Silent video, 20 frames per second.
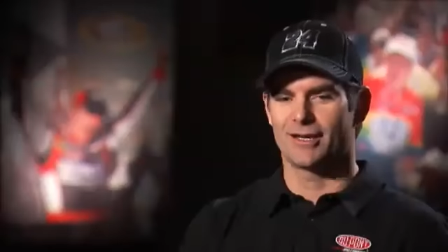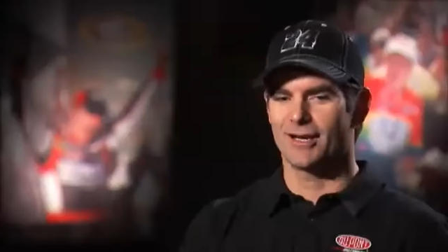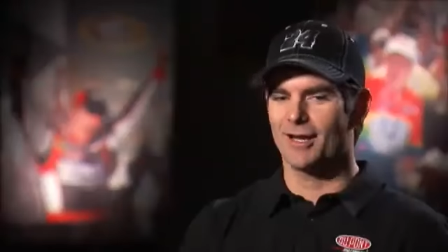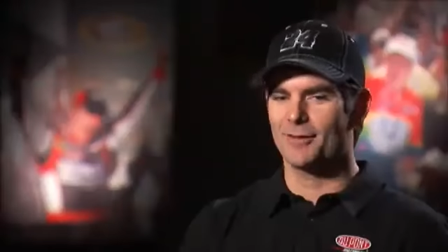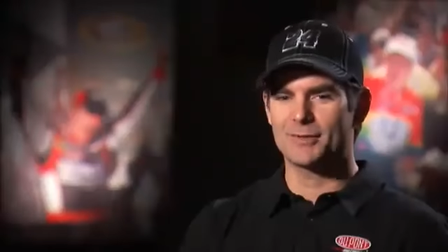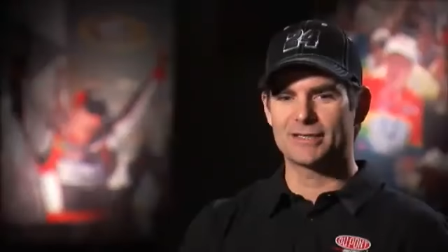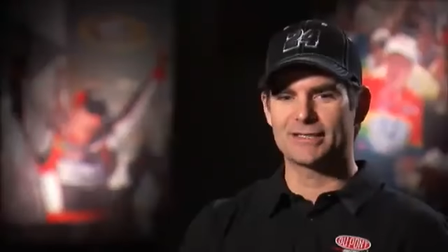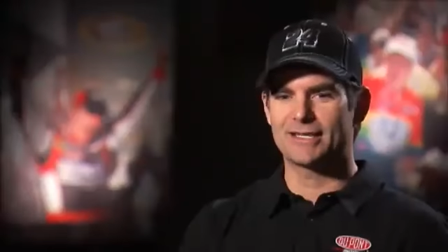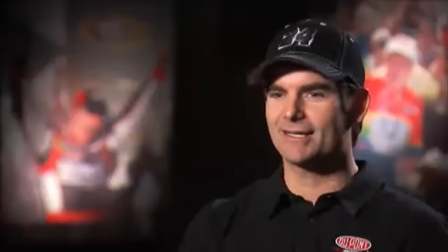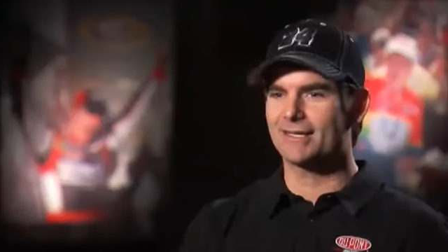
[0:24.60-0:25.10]
And
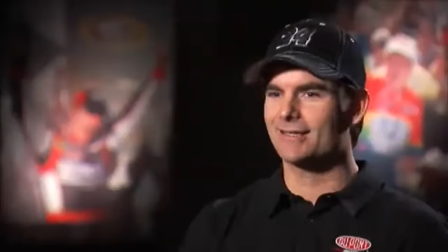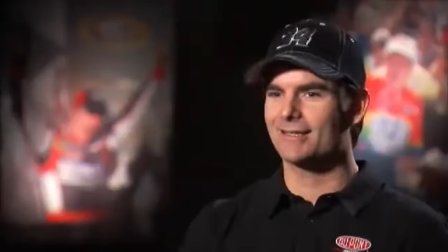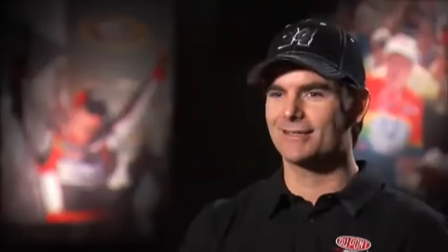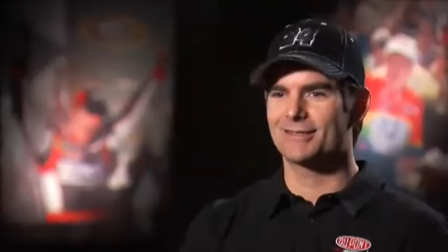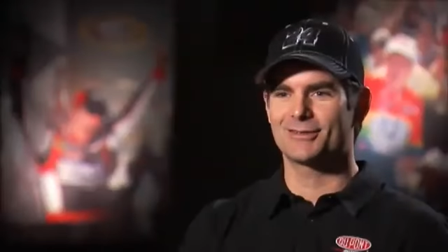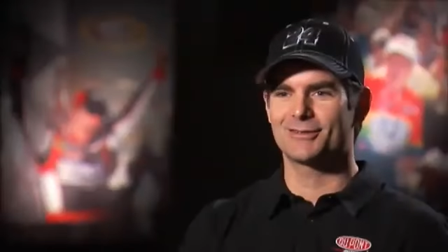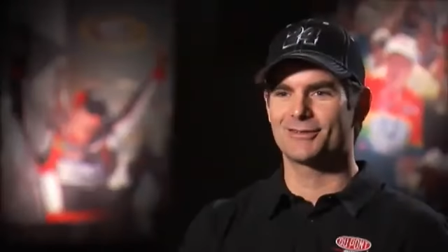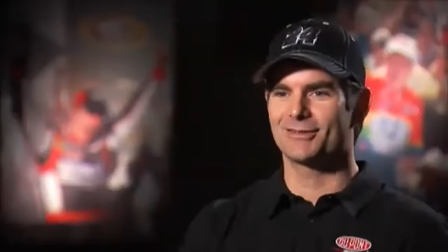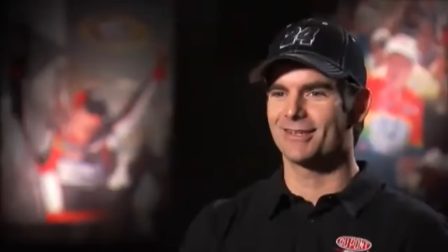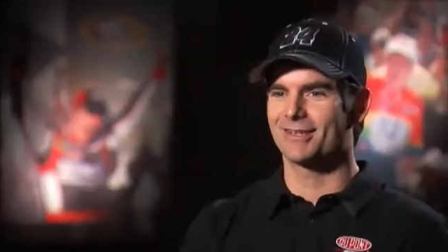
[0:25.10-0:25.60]
I'm
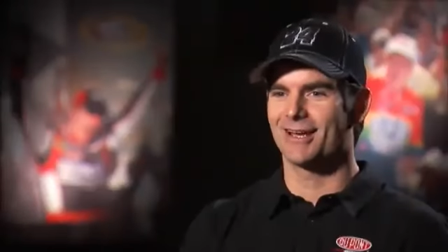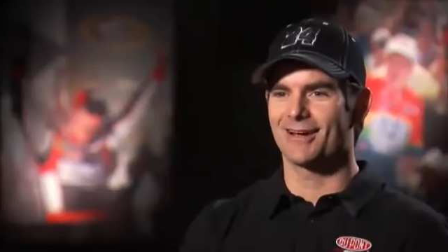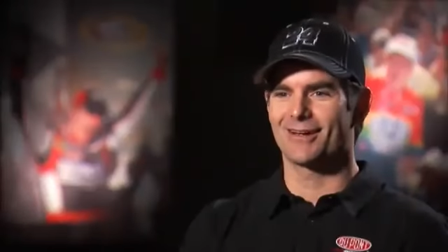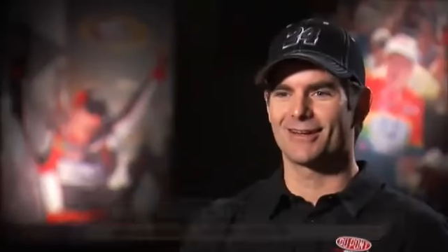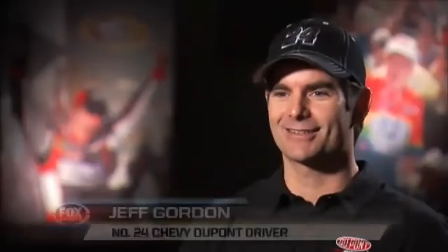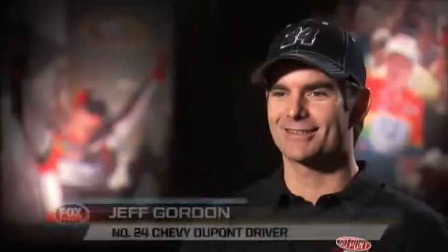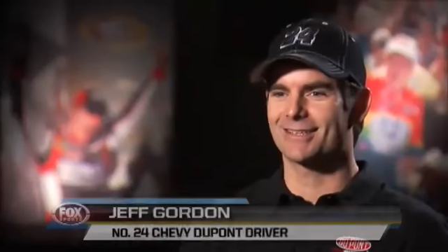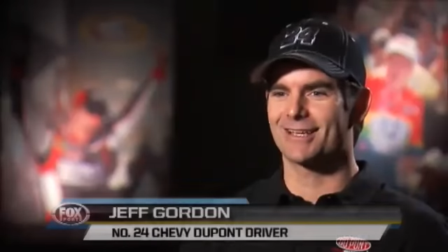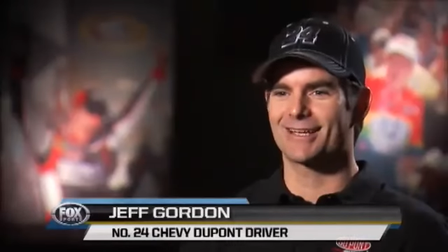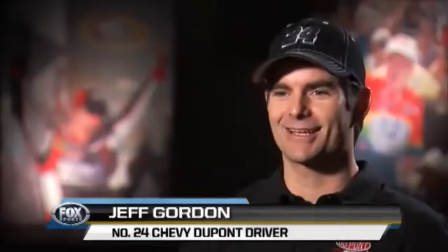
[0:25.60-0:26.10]
addicted to it
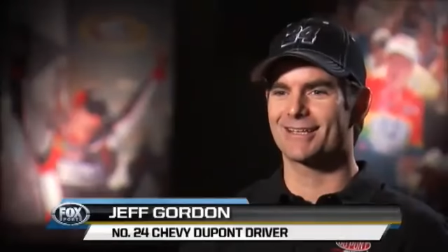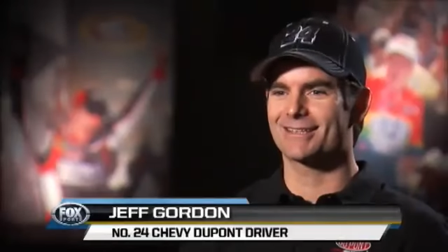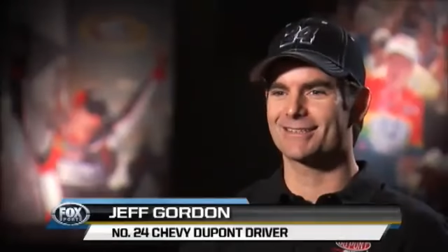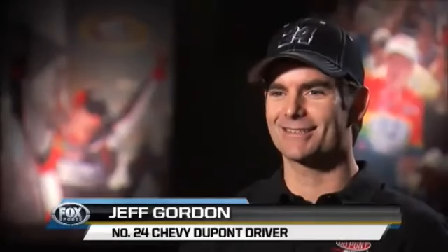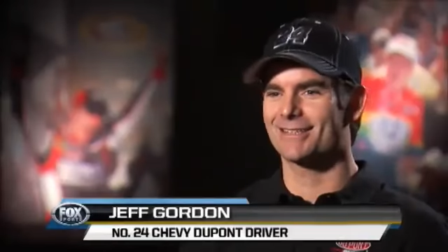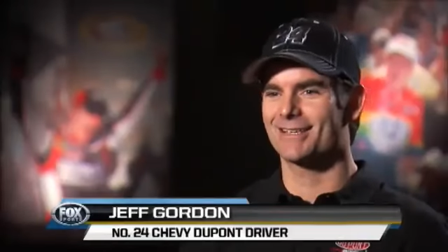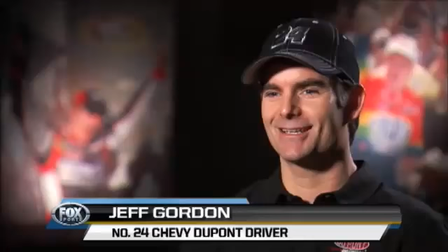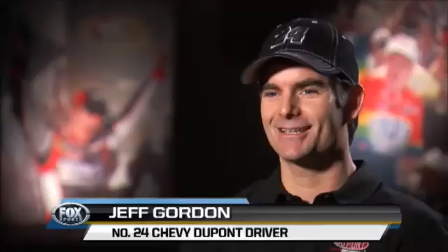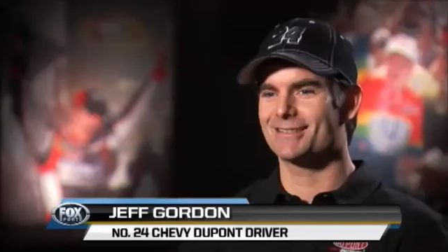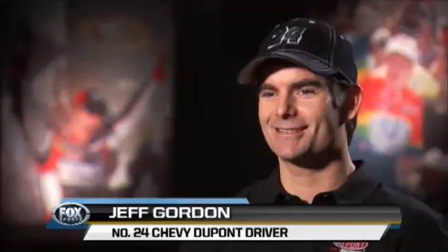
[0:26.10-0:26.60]
now. It's like
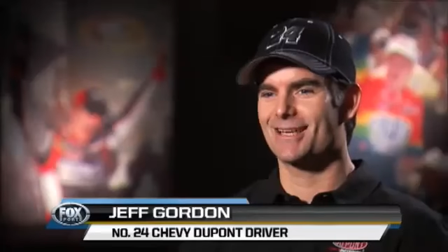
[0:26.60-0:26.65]
it's